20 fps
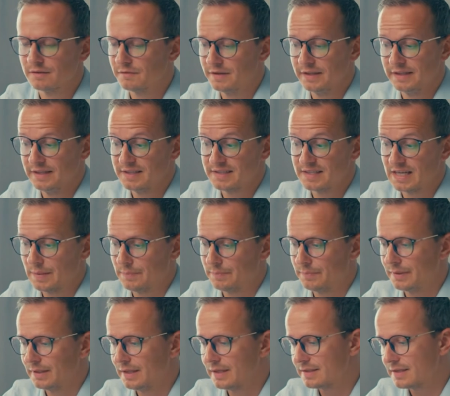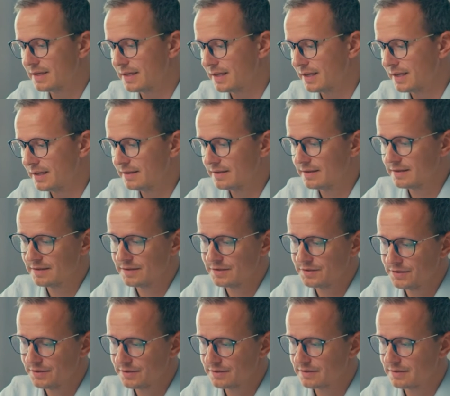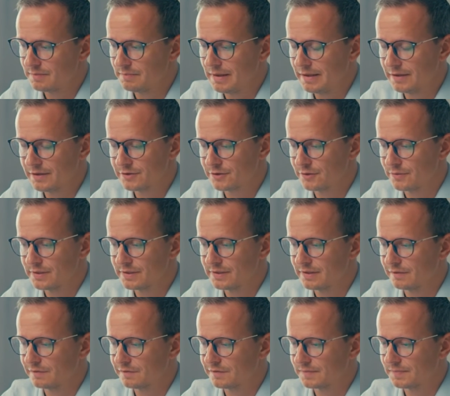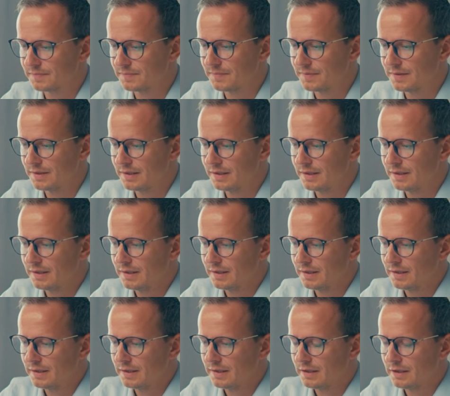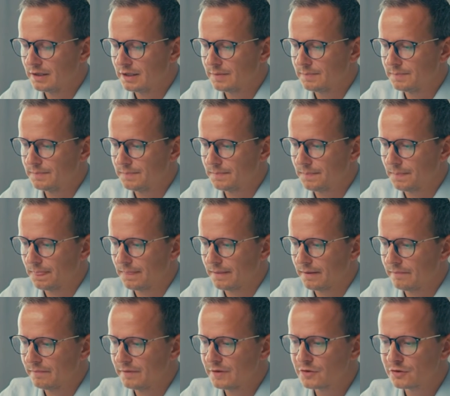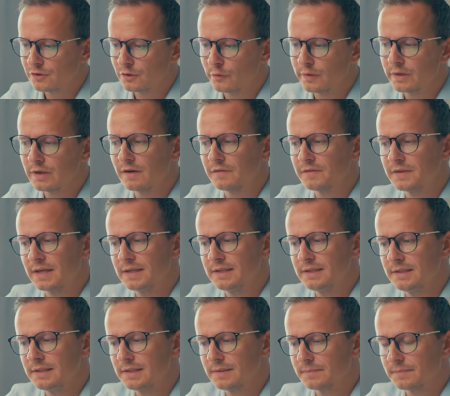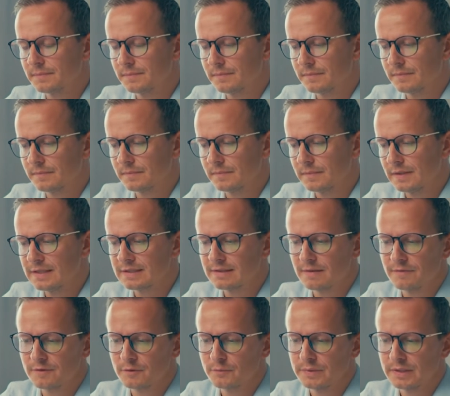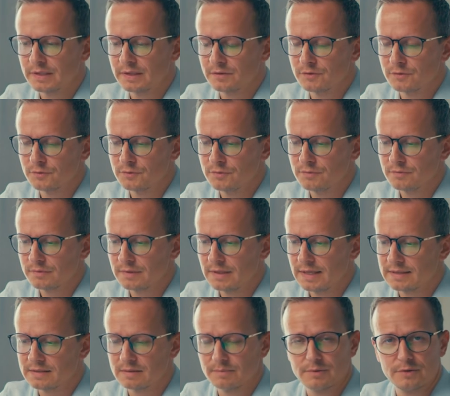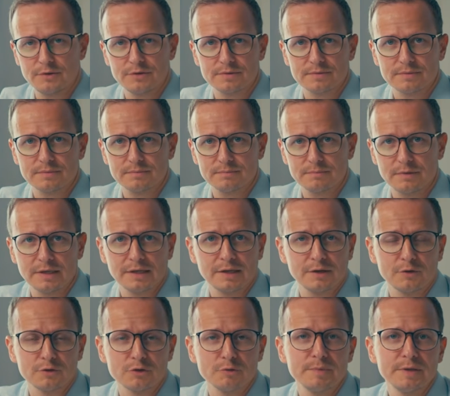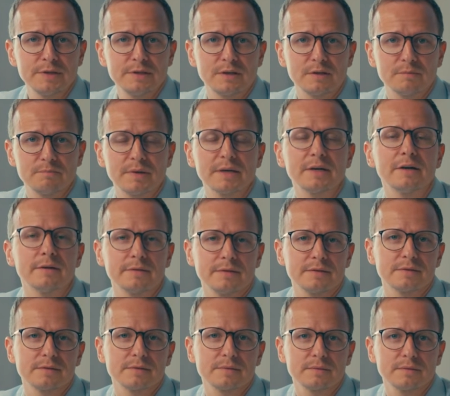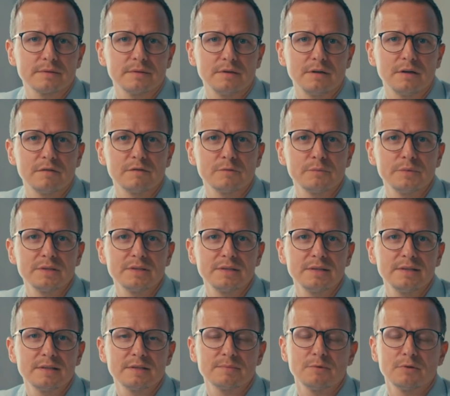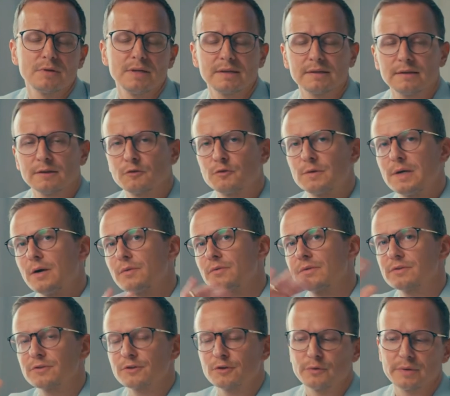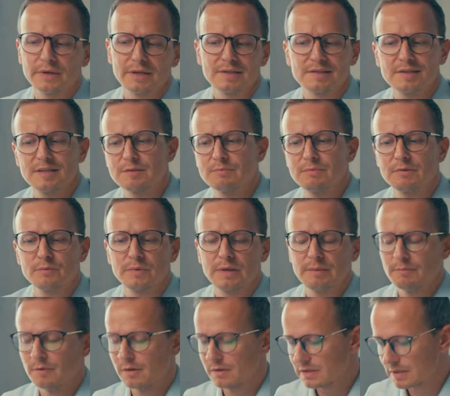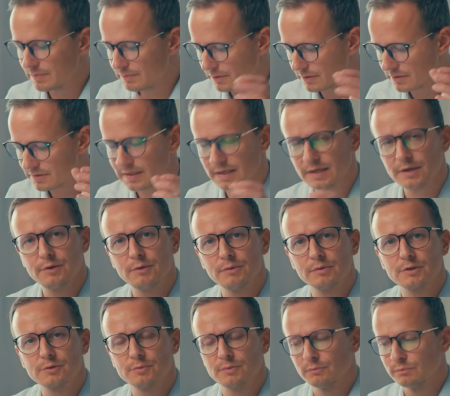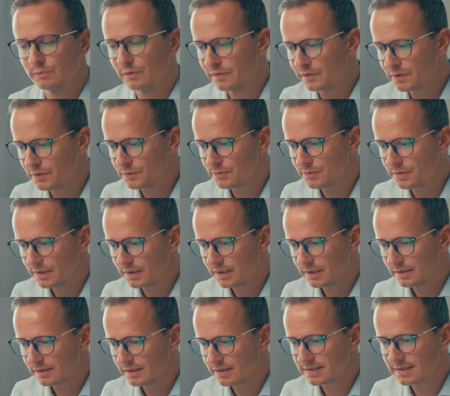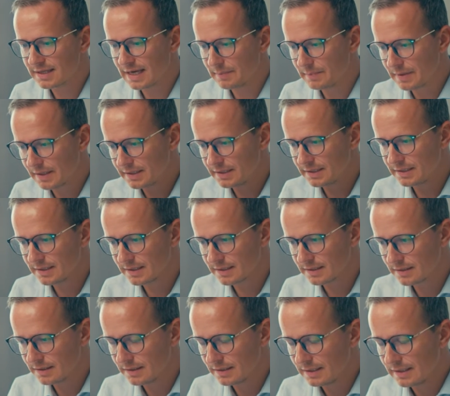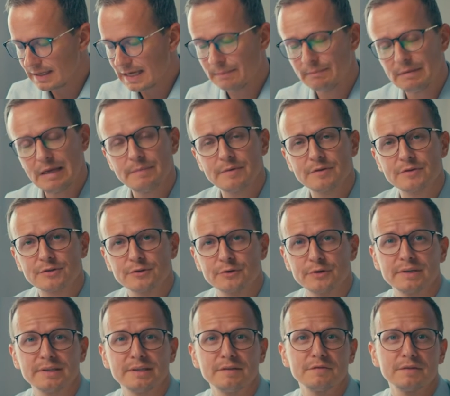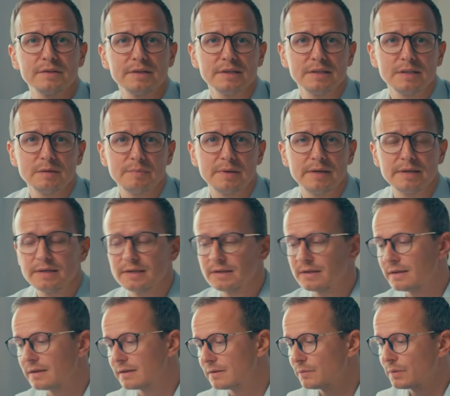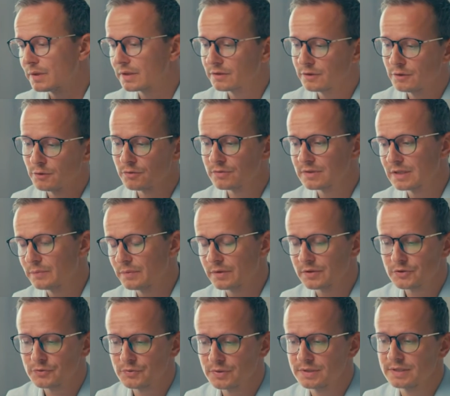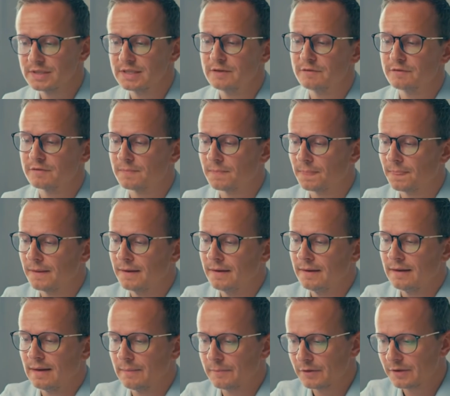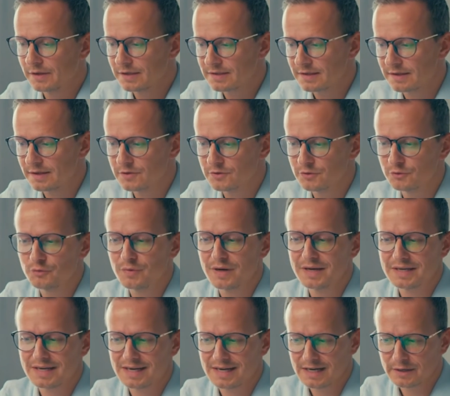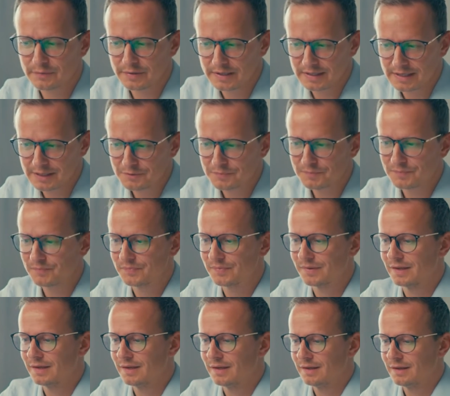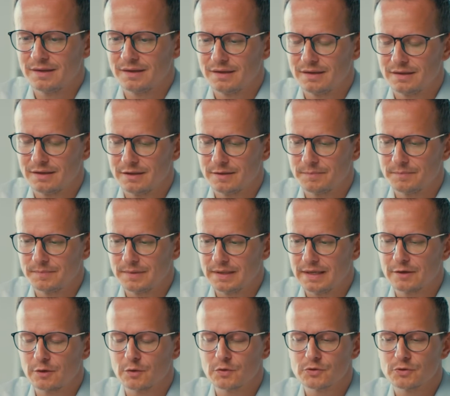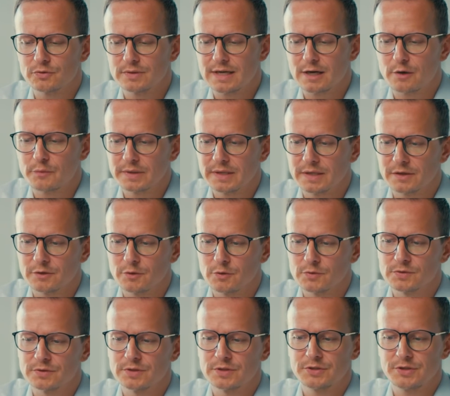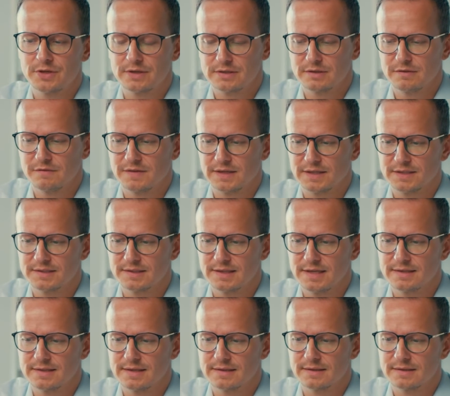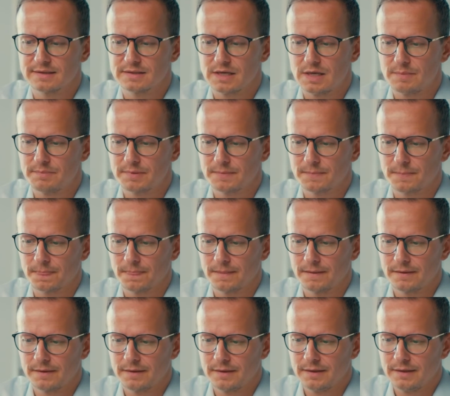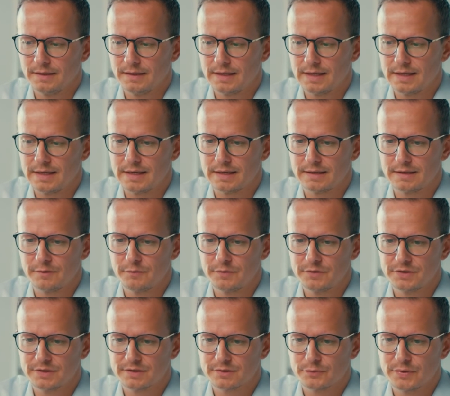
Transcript: of any type. But let's say, again, this is just mandatory stuff. The scoring of the idea is something we can do as a person, but it can also be done by others. Often we see it's more like a crowd scoring assessment where multiple stakeholders will review the same ideas and maybe score it differently depending on what goals they want to achieve. I'm going to set it to quite high right now. And also now we can go to the justify stage at the top. And if we just